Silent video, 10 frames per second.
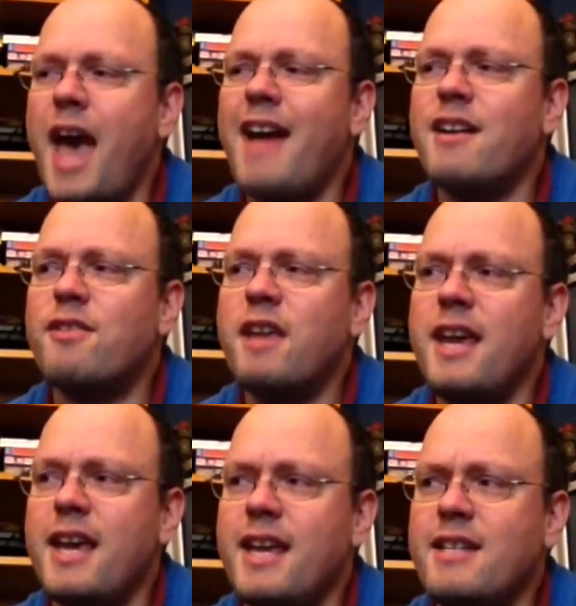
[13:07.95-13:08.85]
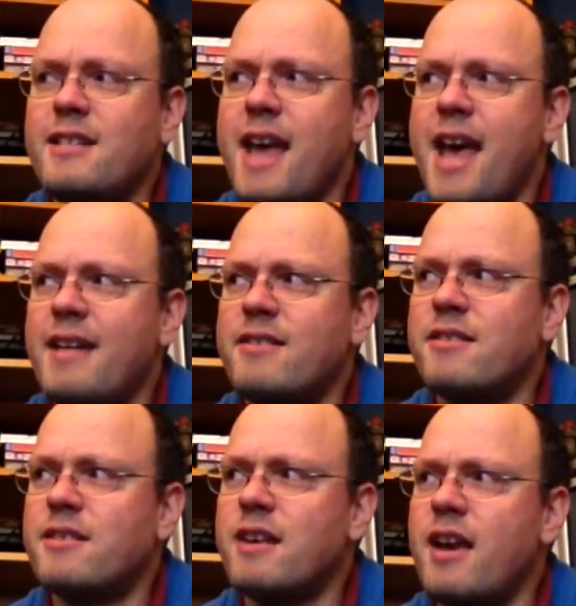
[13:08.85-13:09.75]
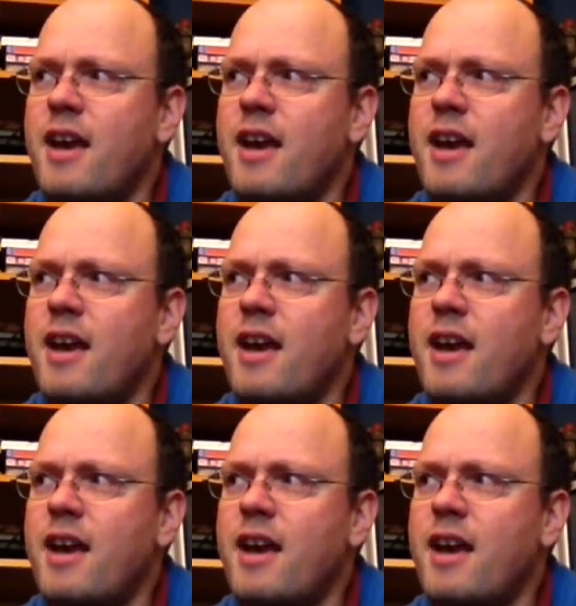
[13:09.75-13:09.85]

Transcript: And the thing is that